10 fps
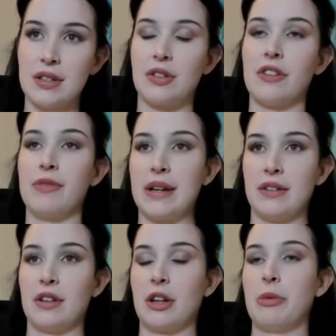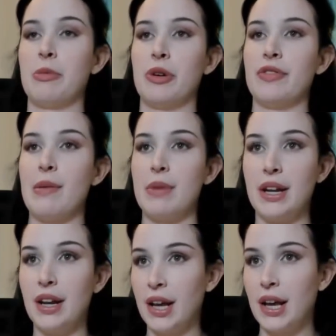It sort of makes you look a little bit more
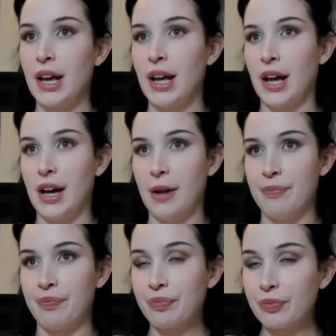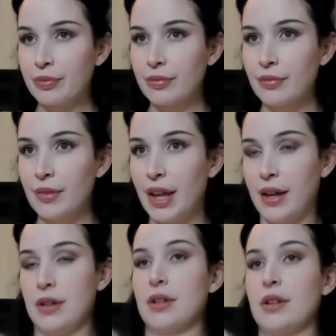feminine.
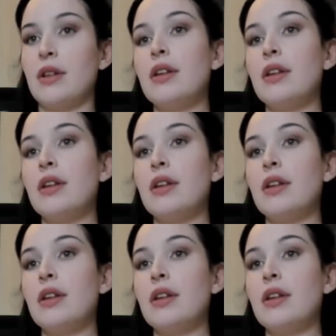And